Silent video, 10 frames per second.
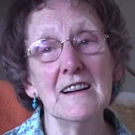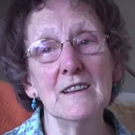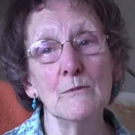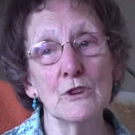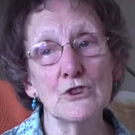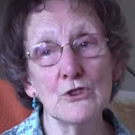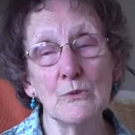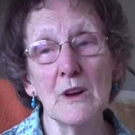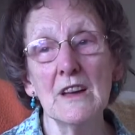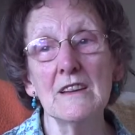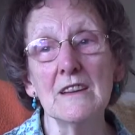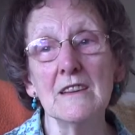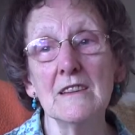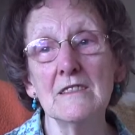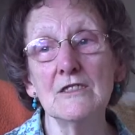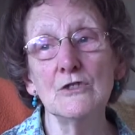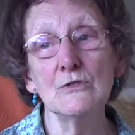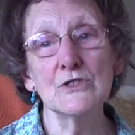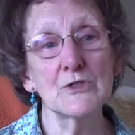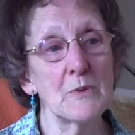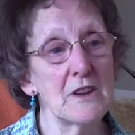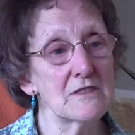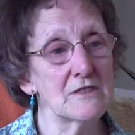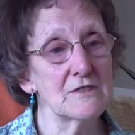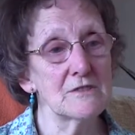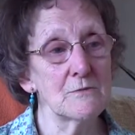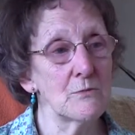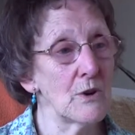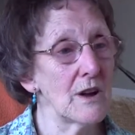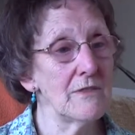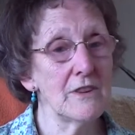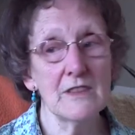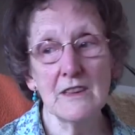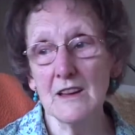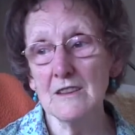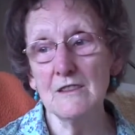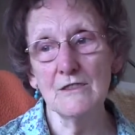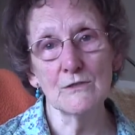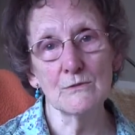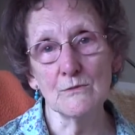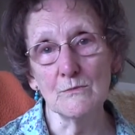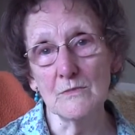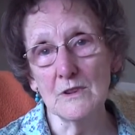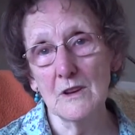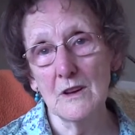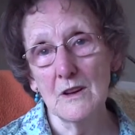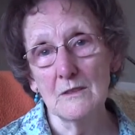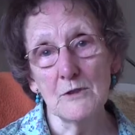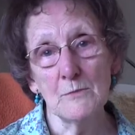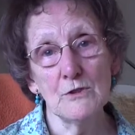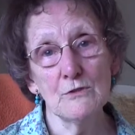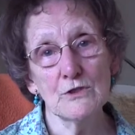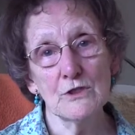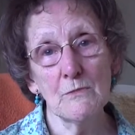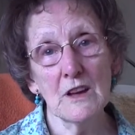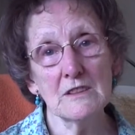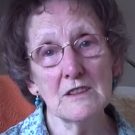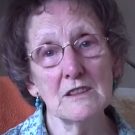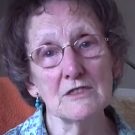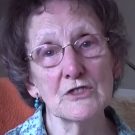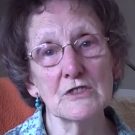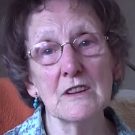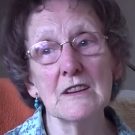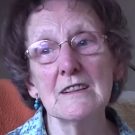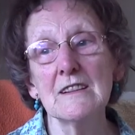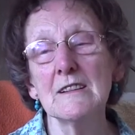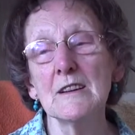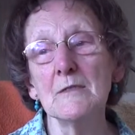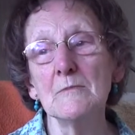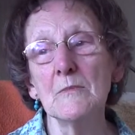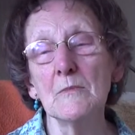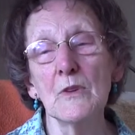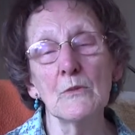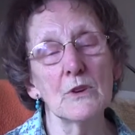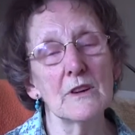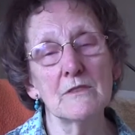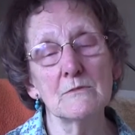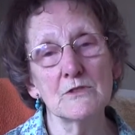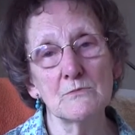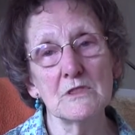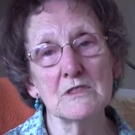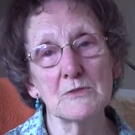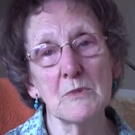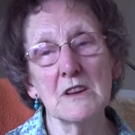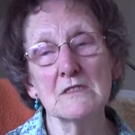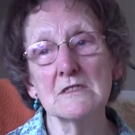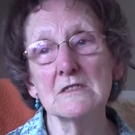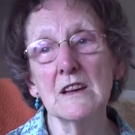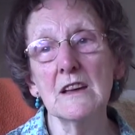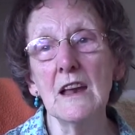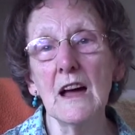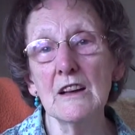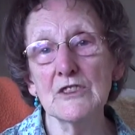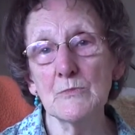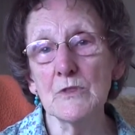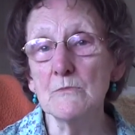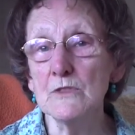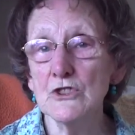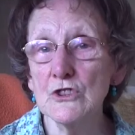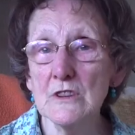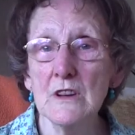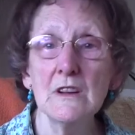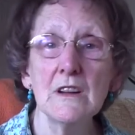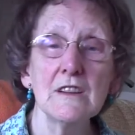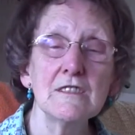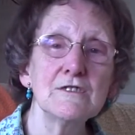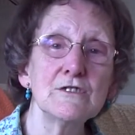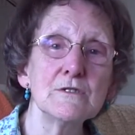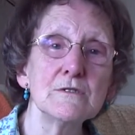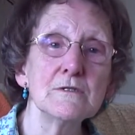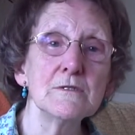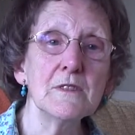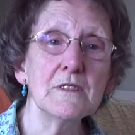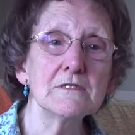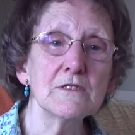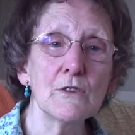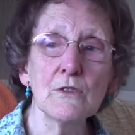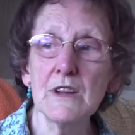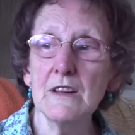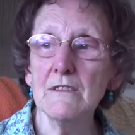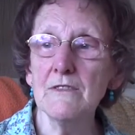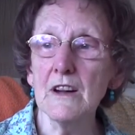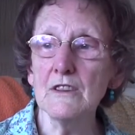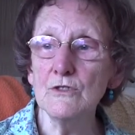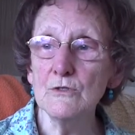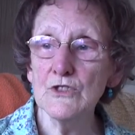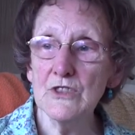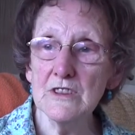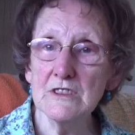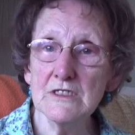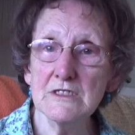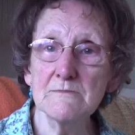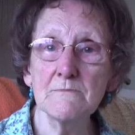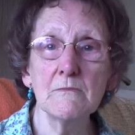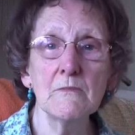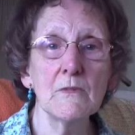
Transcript: And then once you were in, that you respected whatever they had in their home. Maybe not to my taste, um, but whatever it was, we respected and asked permission to, is it all right if I use this